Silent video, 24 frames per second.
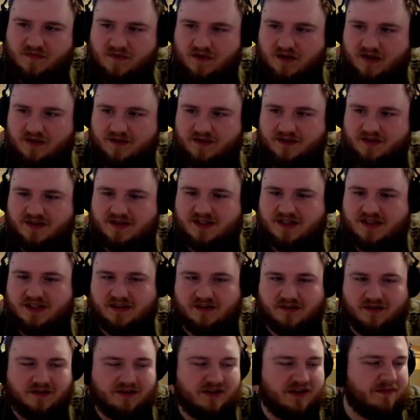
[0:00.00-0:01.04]
They're still
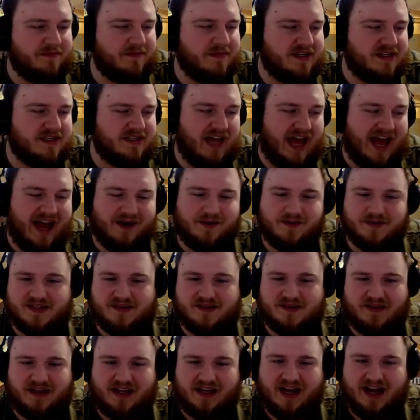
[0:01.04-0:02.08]
holding up the stack with
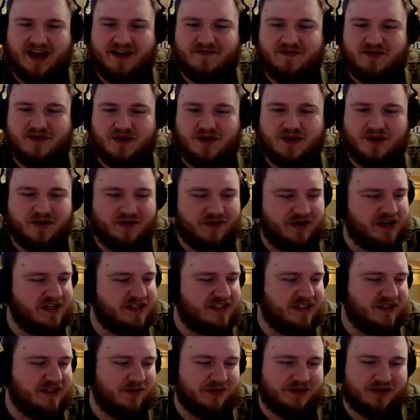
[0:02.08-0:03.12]
something. I have no
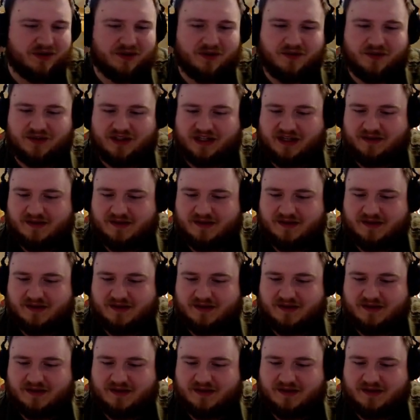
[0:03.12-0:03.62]
idea what they're holding up the